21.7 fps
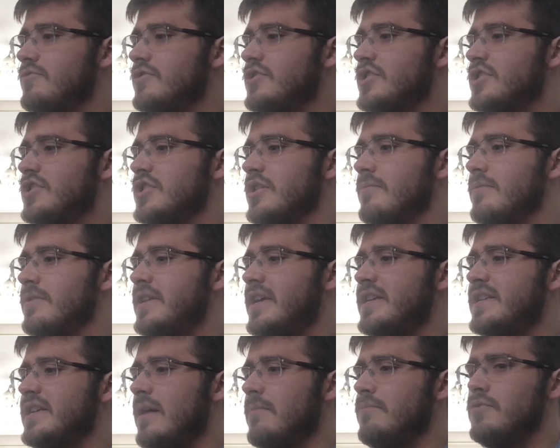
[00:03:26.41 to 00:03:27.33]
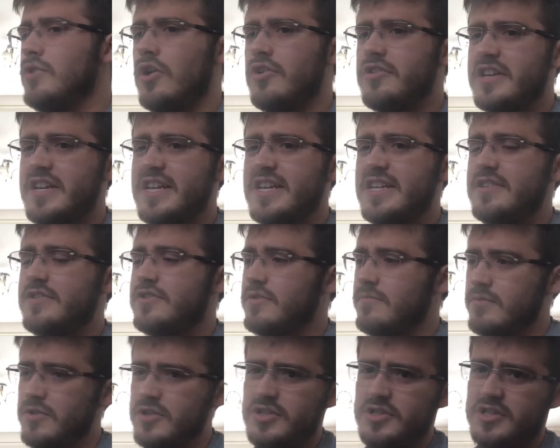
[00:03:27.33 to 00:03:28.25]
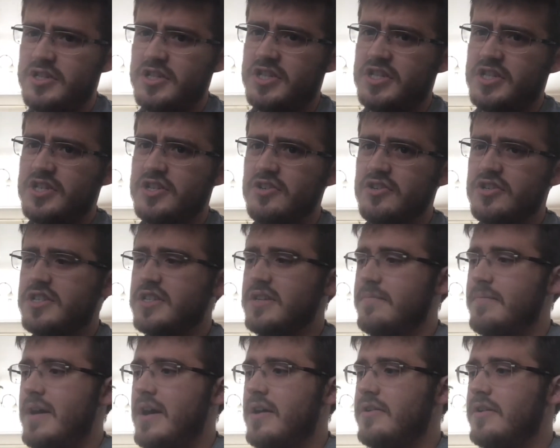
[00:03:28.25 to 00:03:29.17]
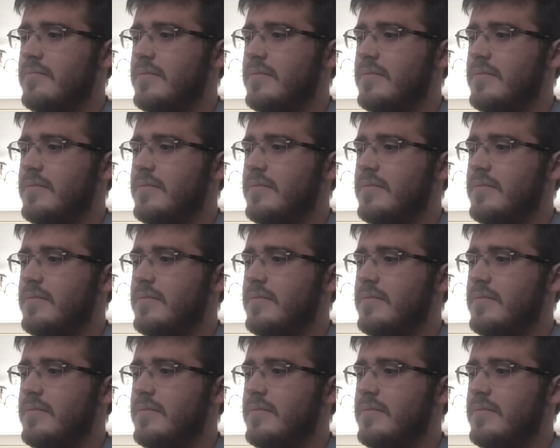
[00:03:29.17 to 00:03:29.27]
Some of these I'm not going to get into much discuss about.